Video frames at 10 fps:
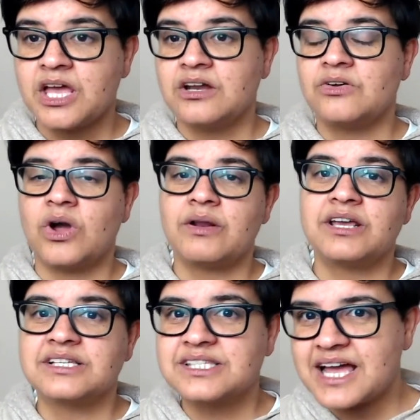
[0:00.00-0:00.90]
Not only
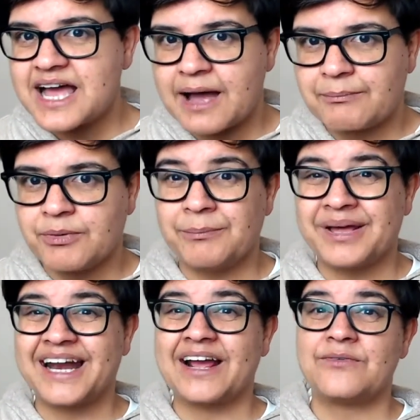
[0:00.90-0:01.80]
has that happened, but now